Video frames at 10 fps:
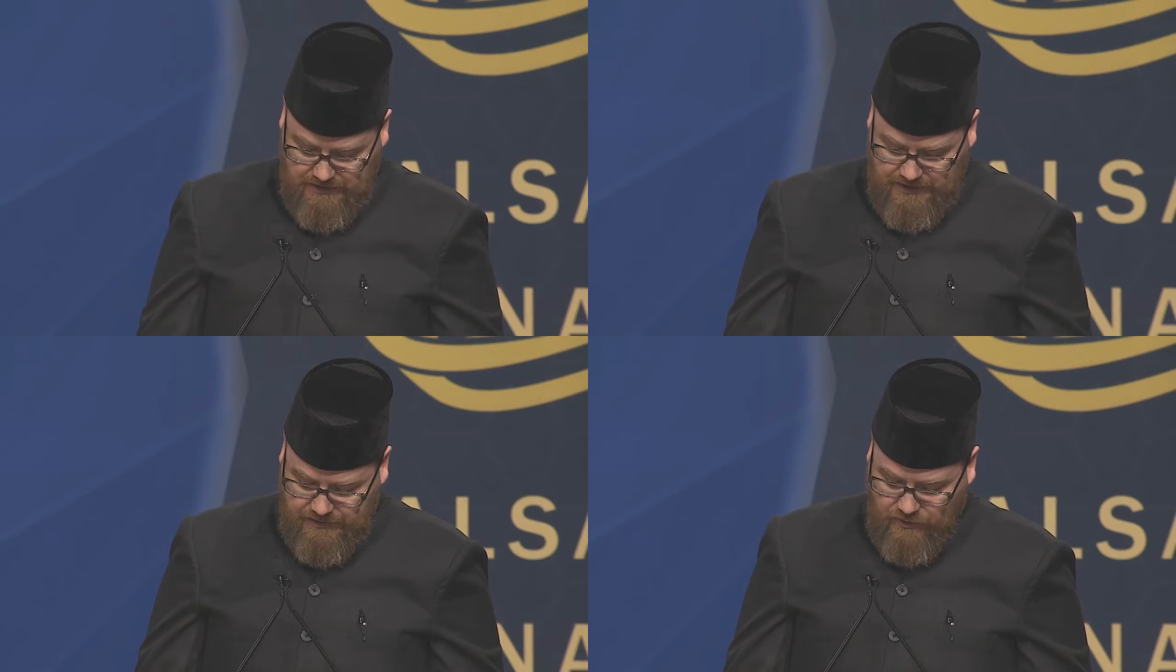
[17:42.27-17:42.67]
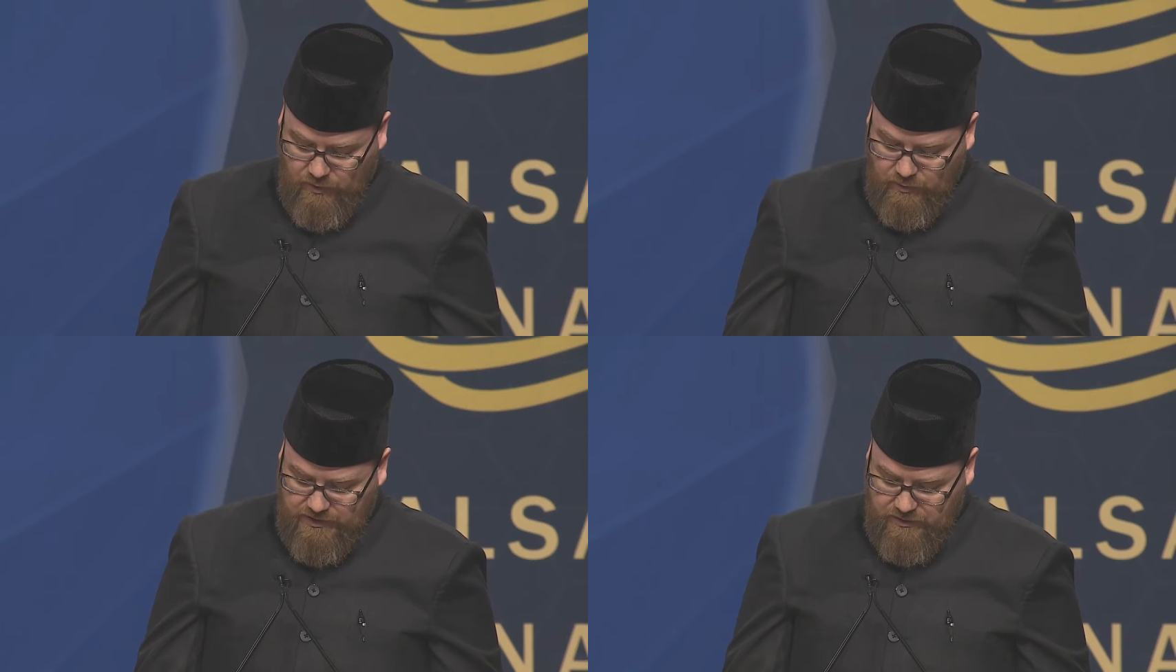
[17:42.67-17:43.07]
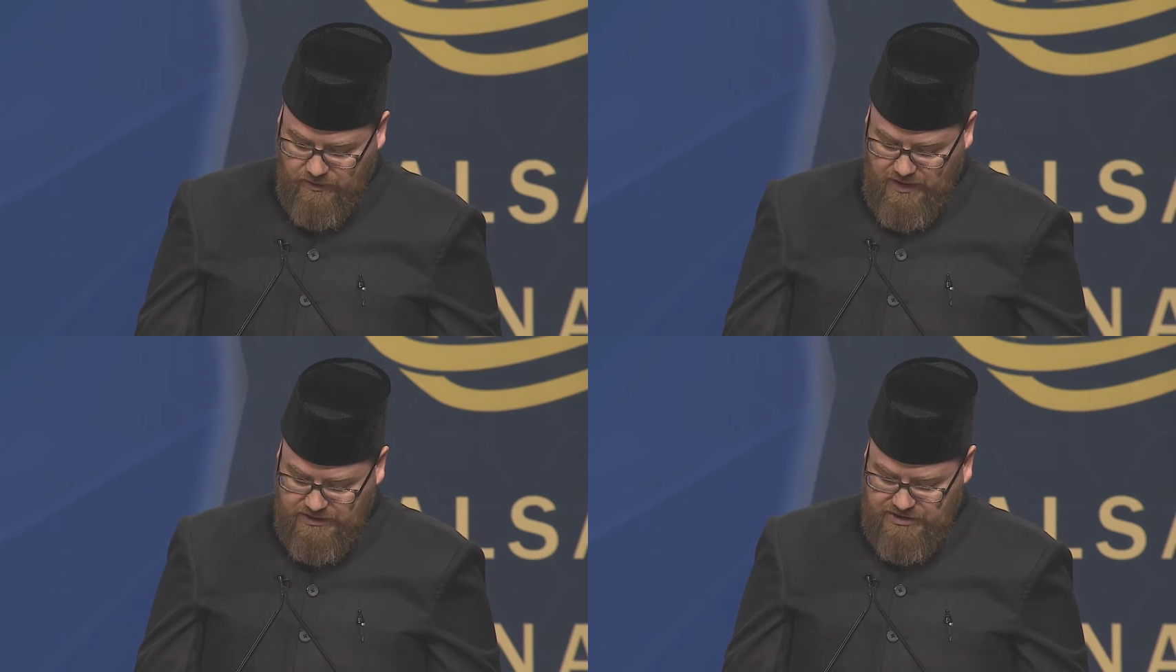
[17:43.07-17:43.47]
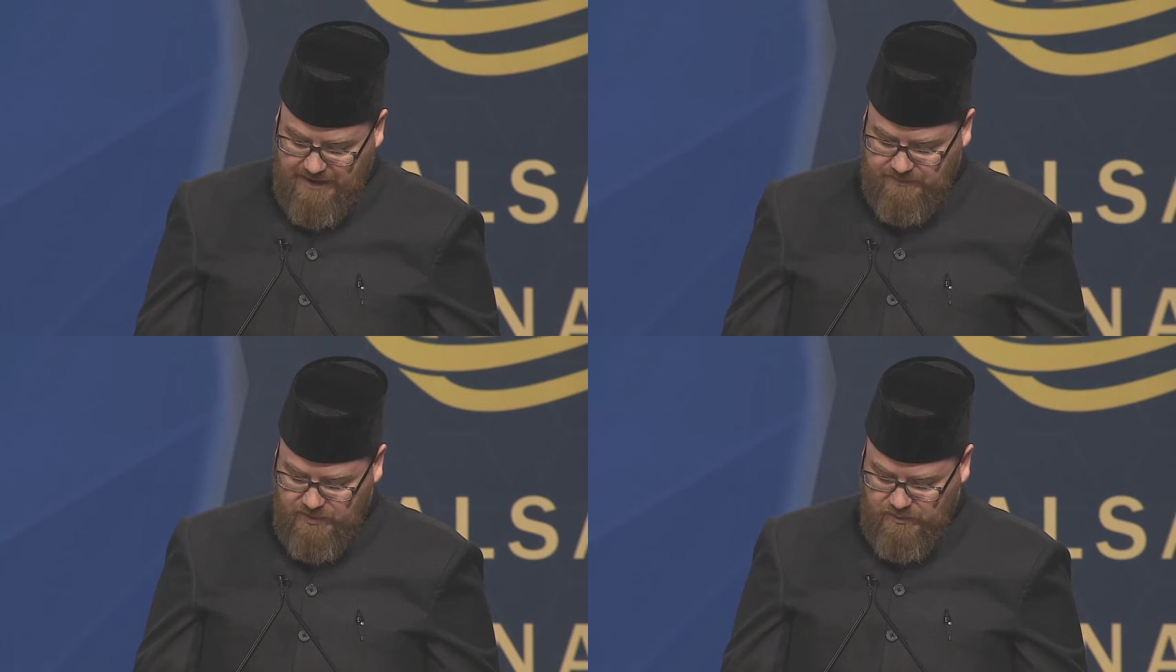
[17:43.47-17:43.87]
in the Holy Quran,
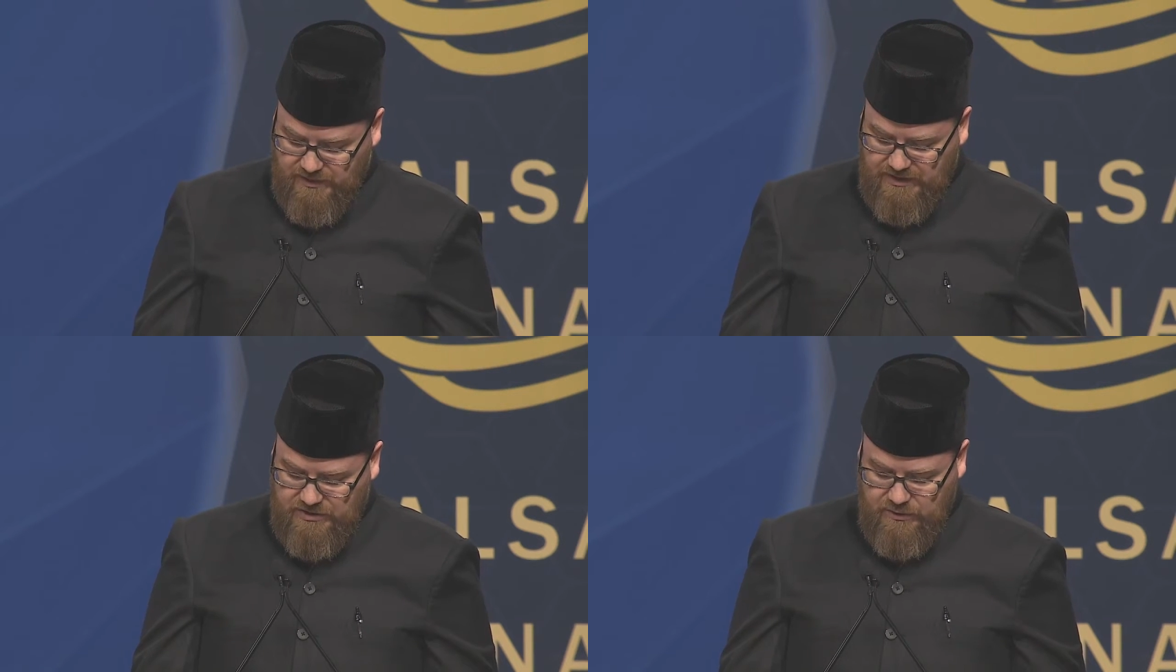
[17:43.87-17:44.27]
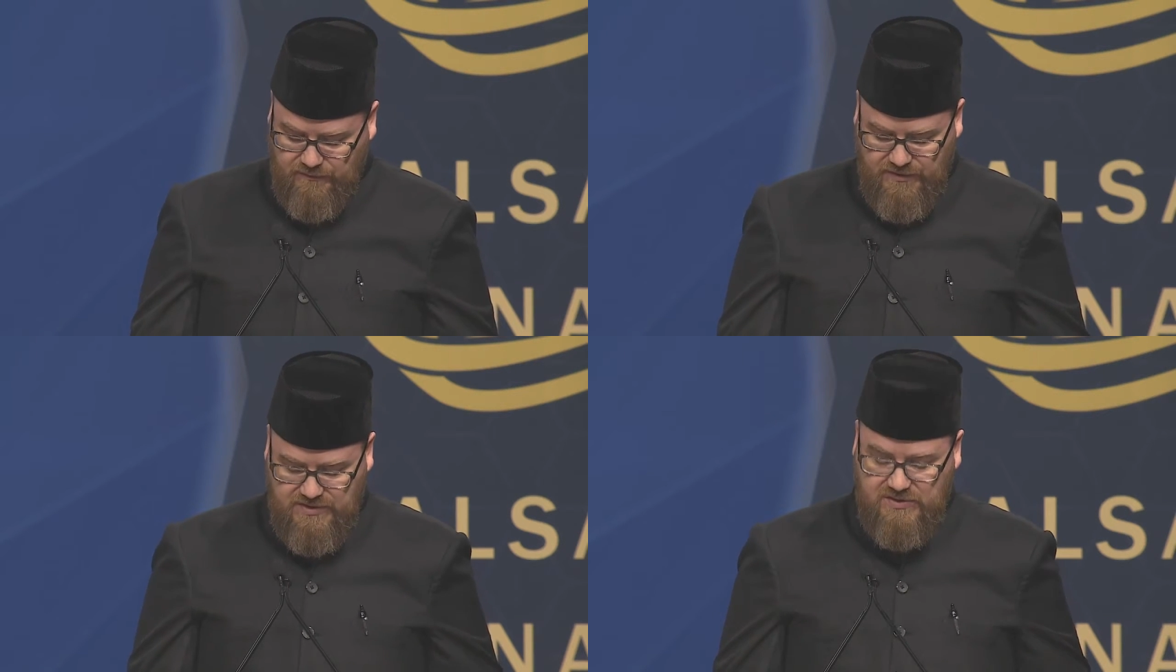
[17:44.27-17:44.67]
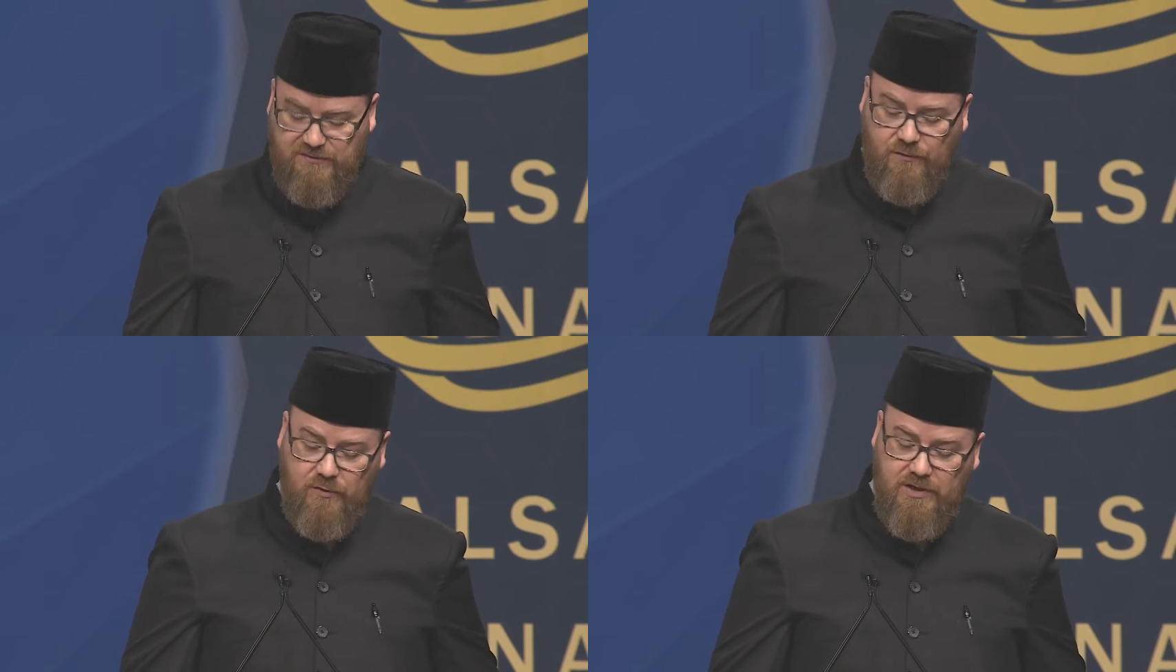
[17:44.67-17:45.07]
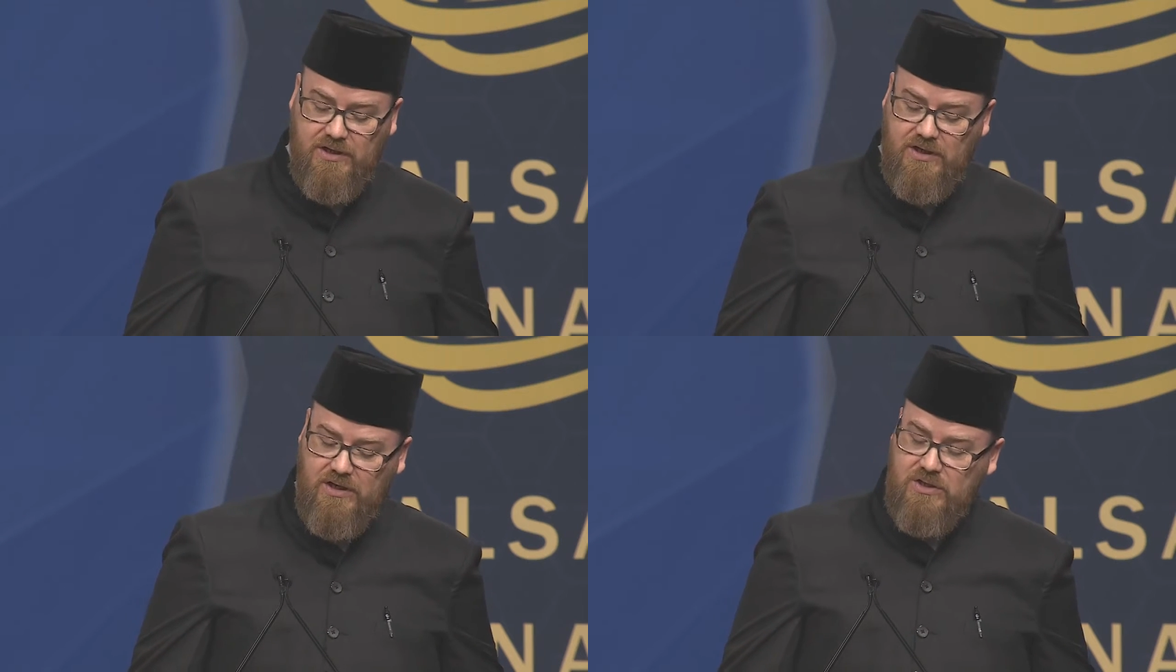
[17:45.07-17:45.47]
chapter 22, verses
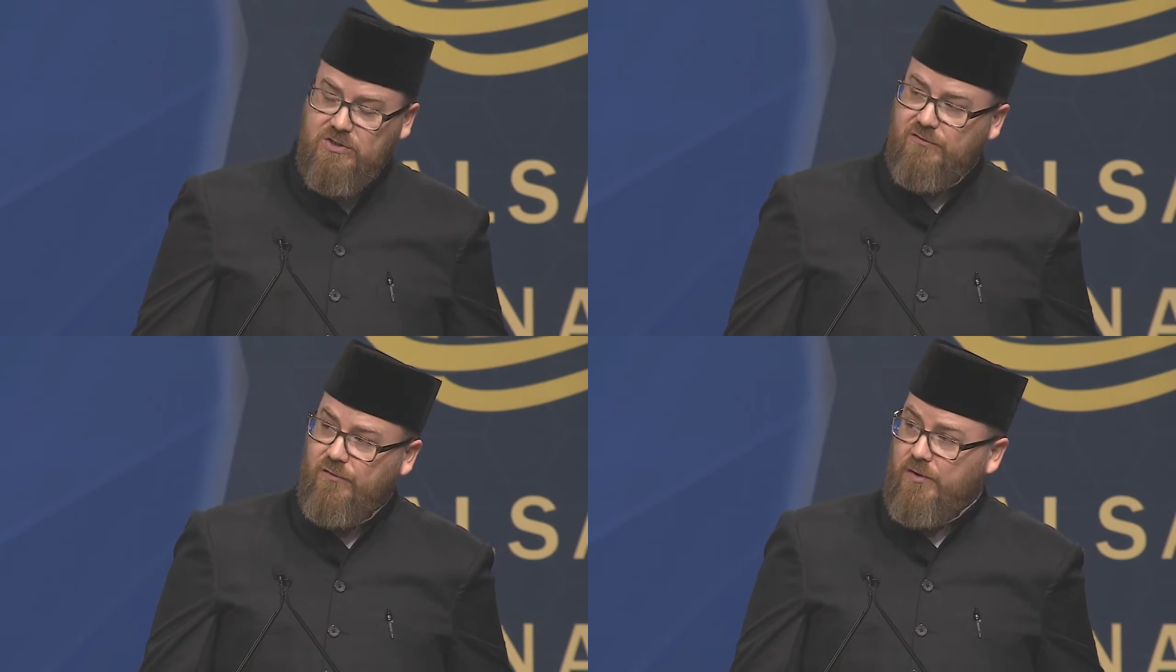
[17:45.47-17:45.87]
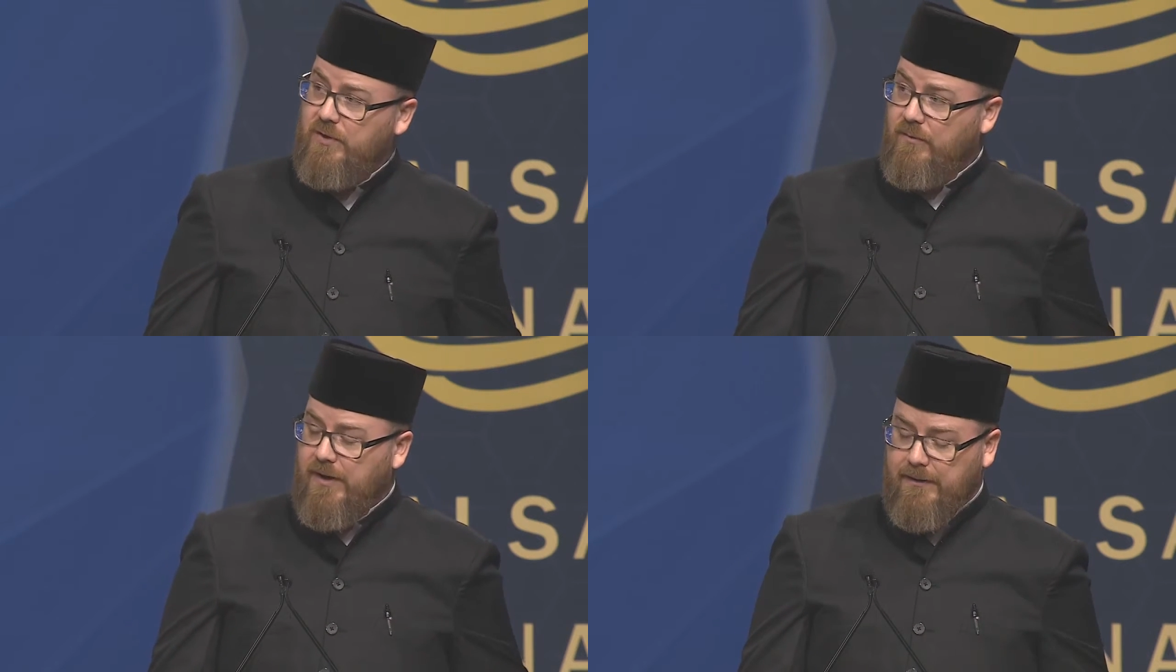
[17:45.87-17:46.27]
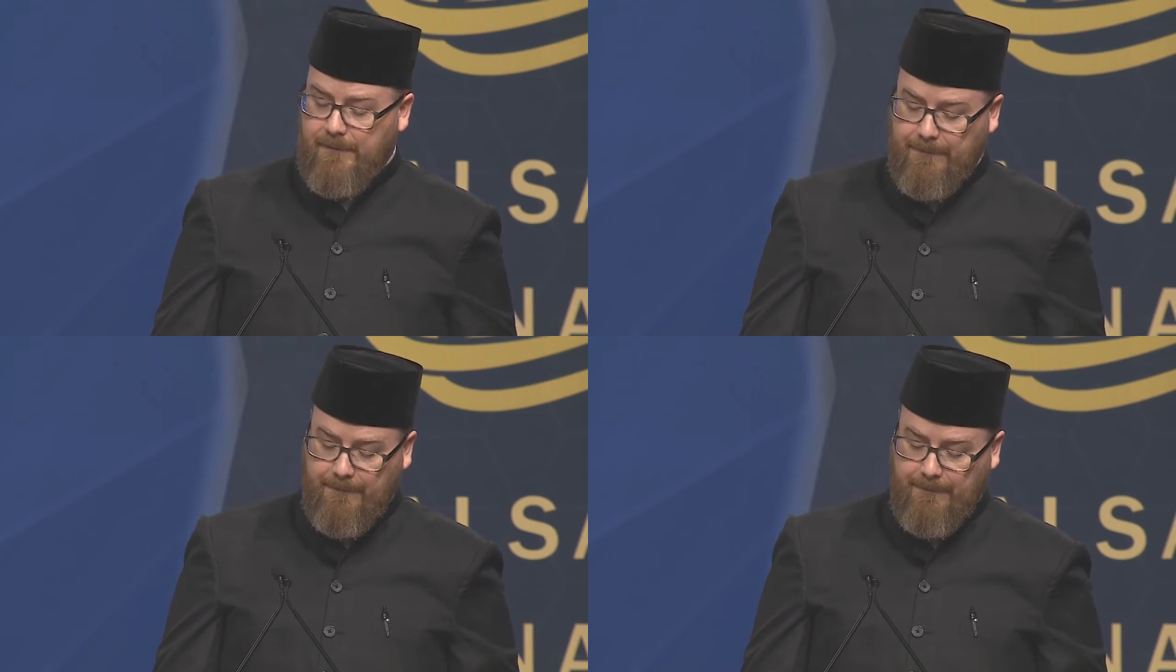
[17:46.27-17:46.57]
40 to 41.